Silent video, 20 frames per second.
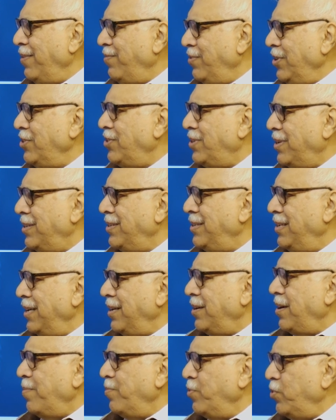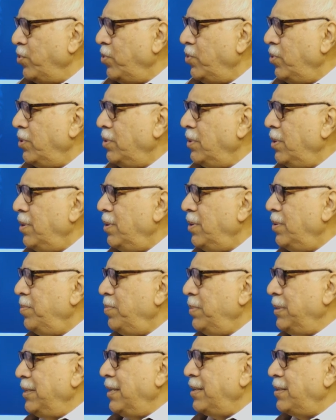every Thursday, come to
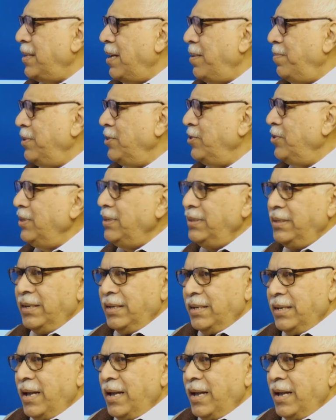madrasa, masjid,